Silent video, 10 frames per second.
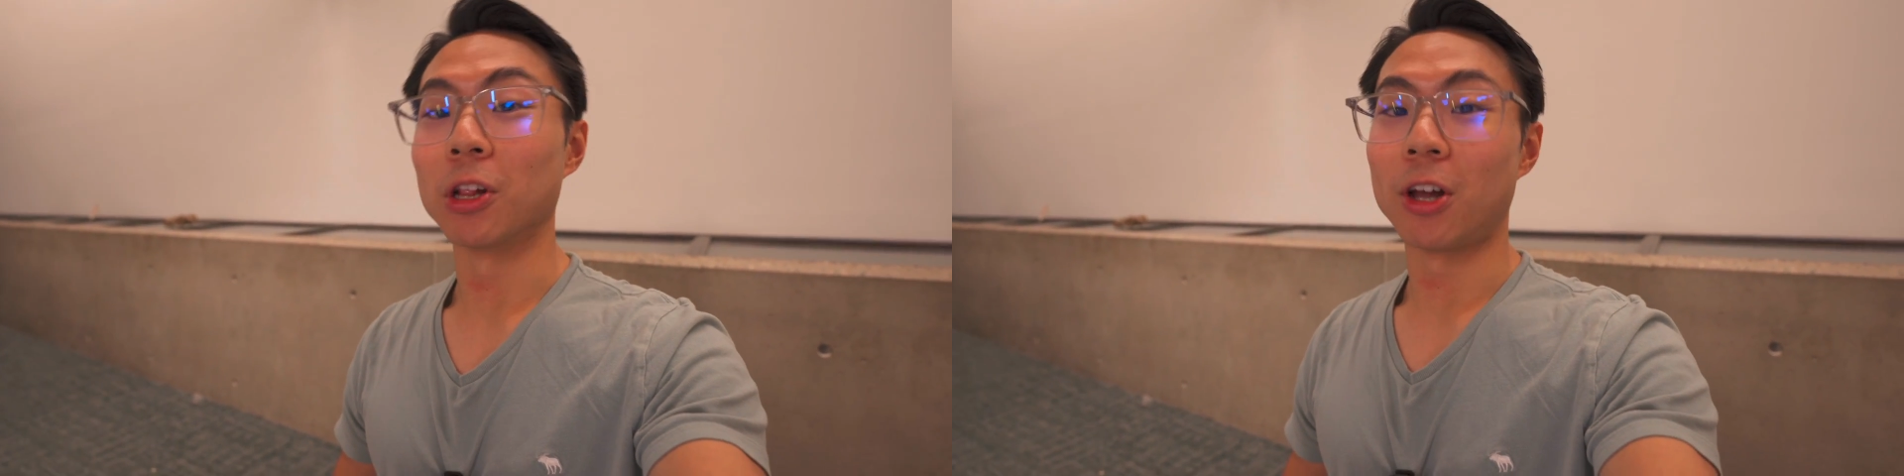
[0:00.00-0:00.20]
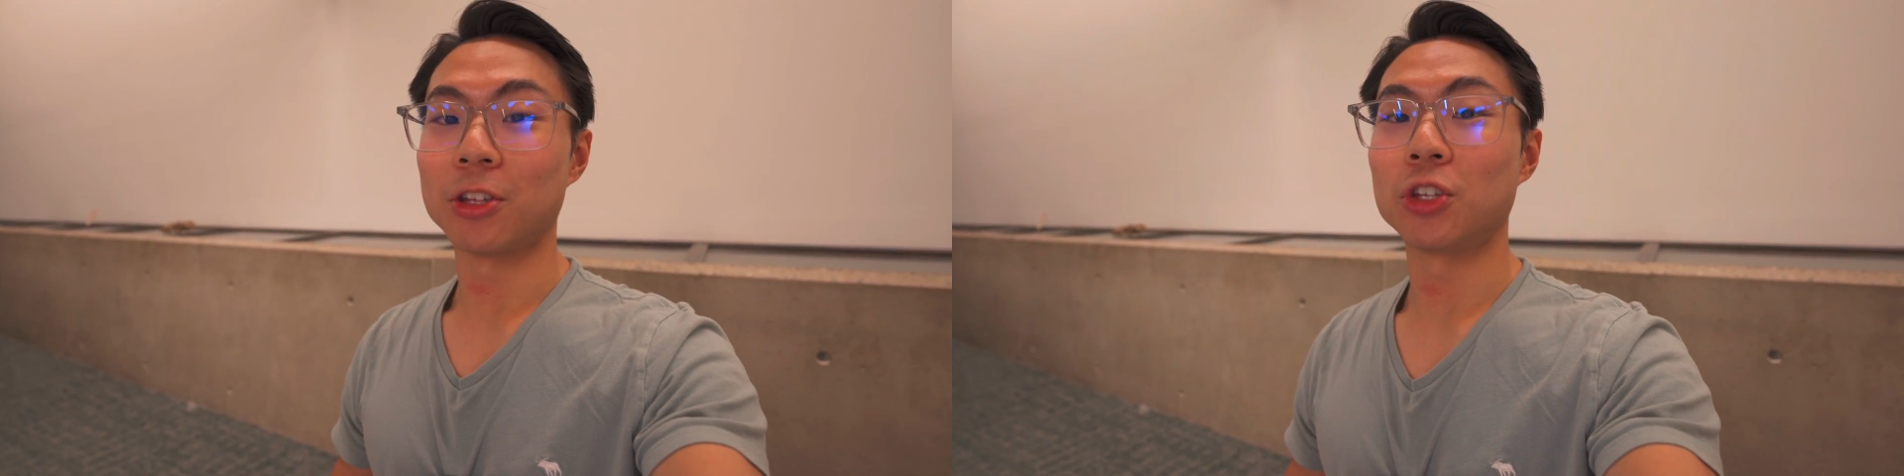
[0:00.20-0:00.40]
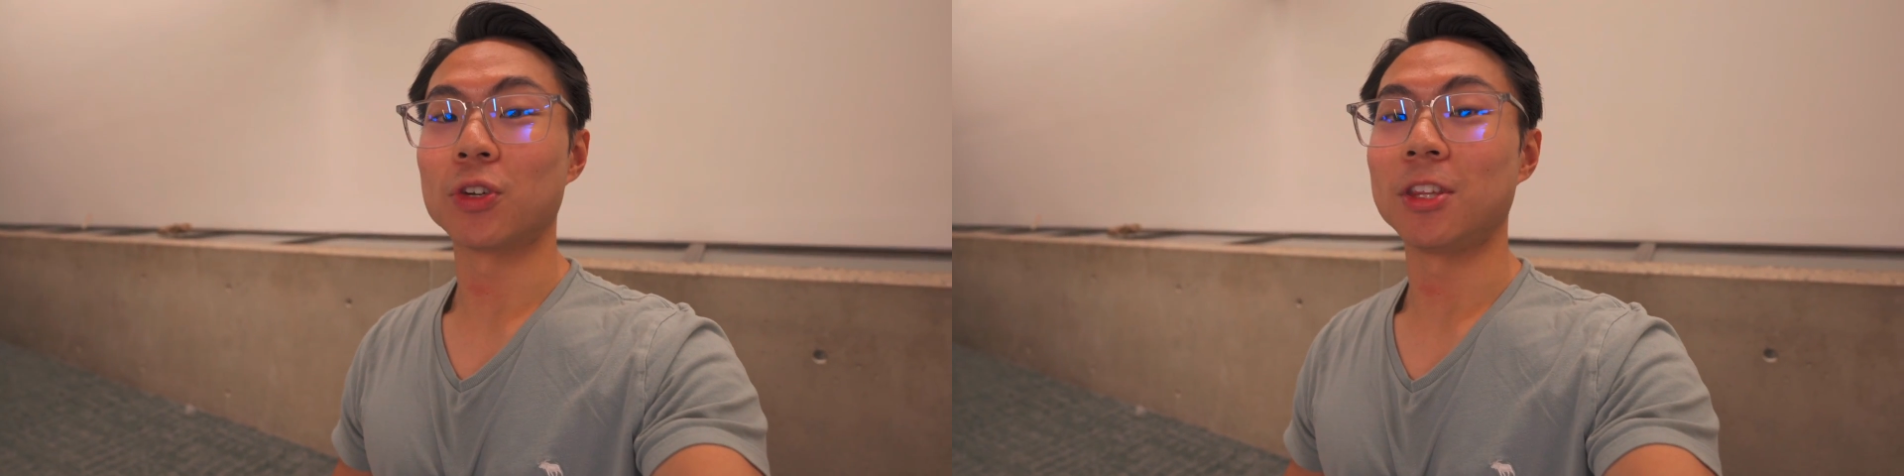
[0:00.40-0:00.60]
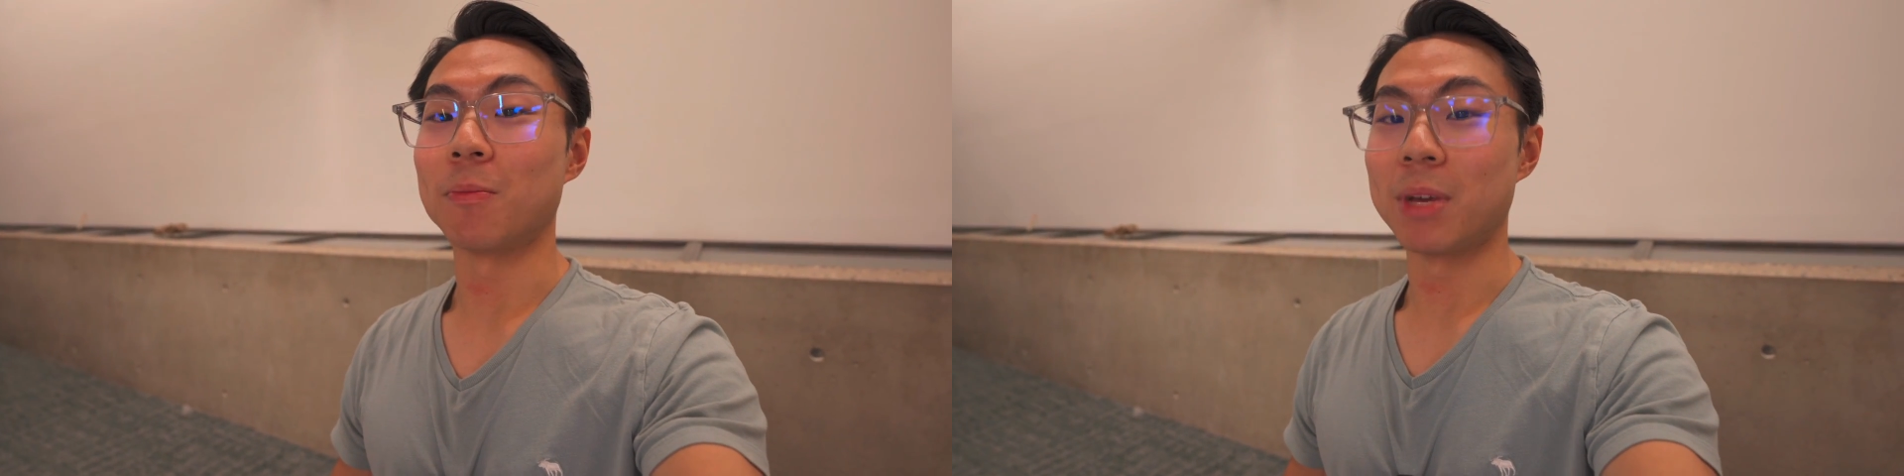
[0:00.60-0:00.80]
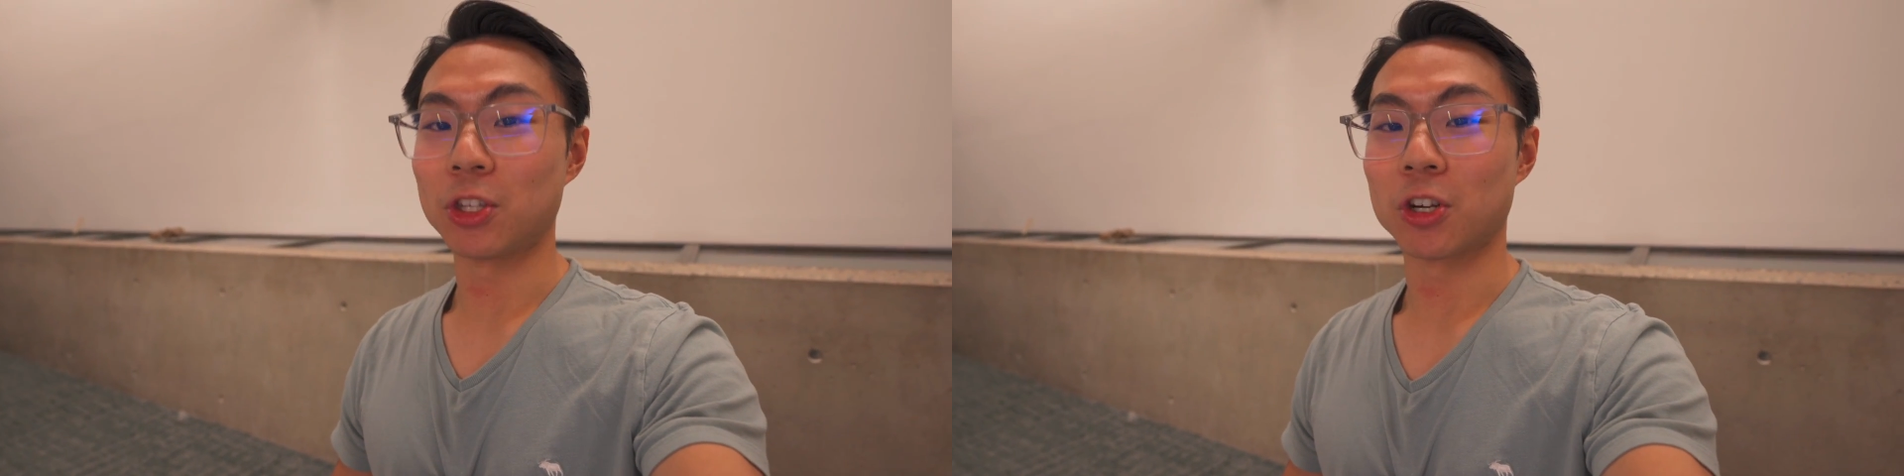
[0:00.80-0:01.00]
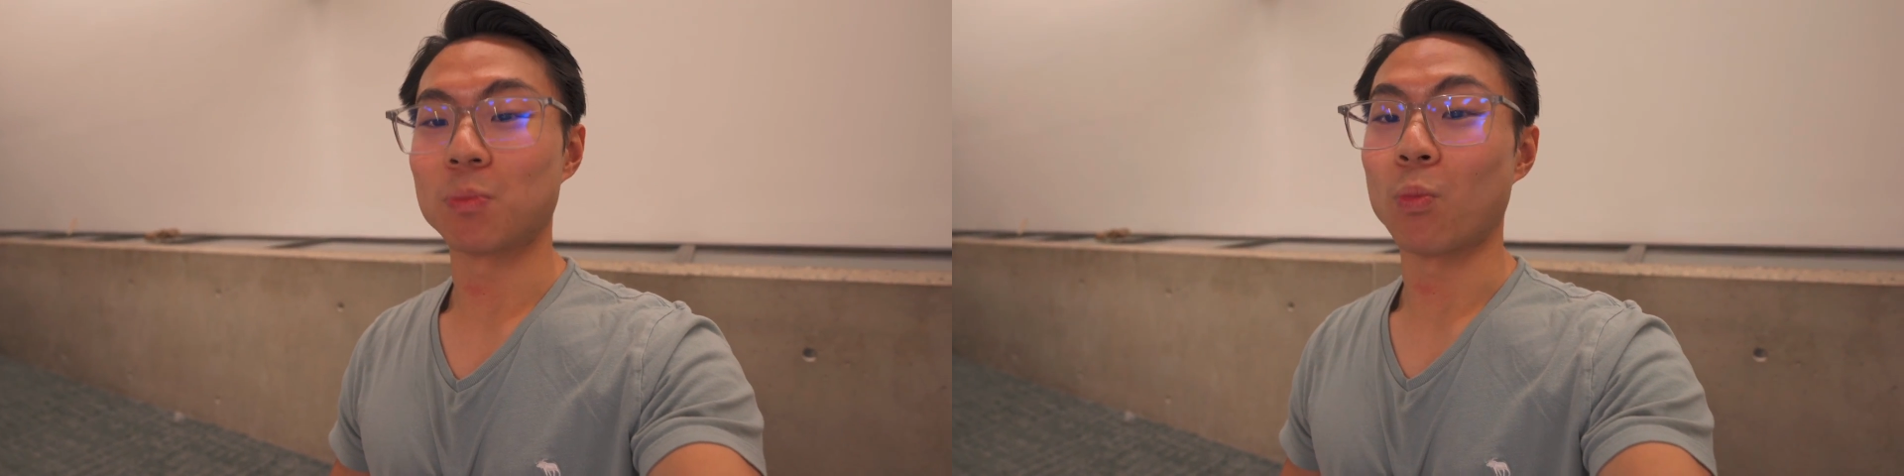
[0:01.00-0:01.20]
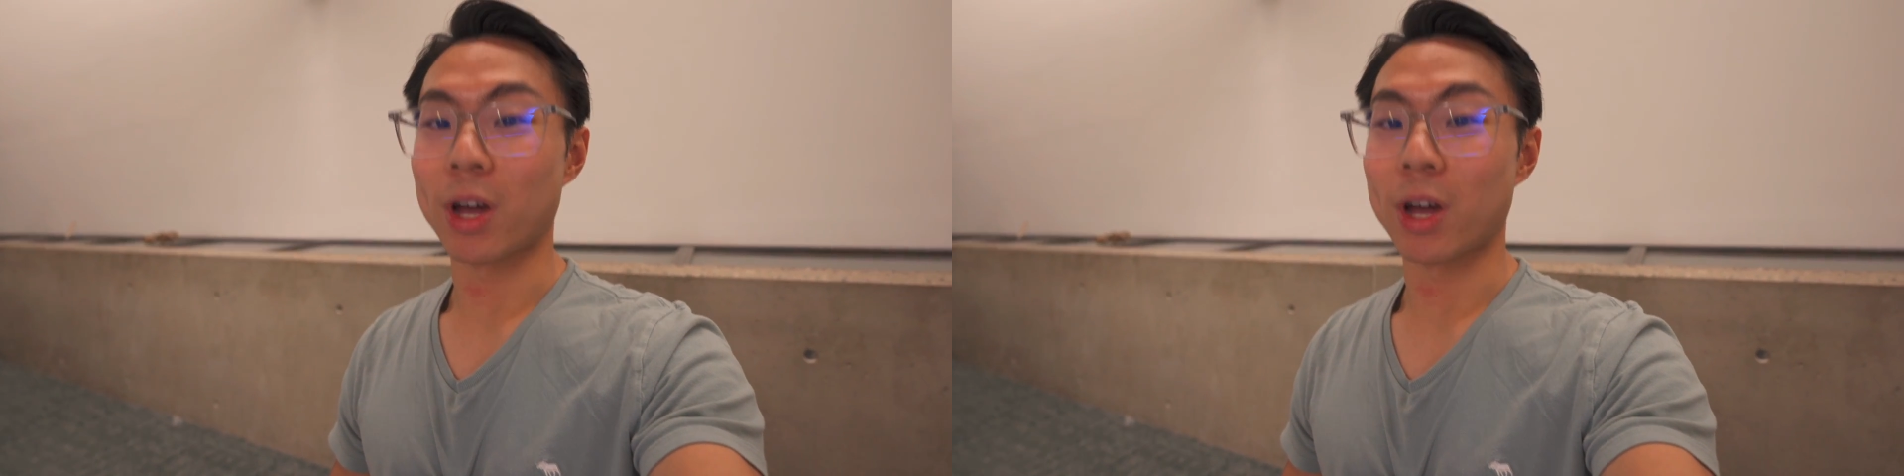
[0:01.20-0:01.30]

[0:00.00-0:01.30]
lot during the midterm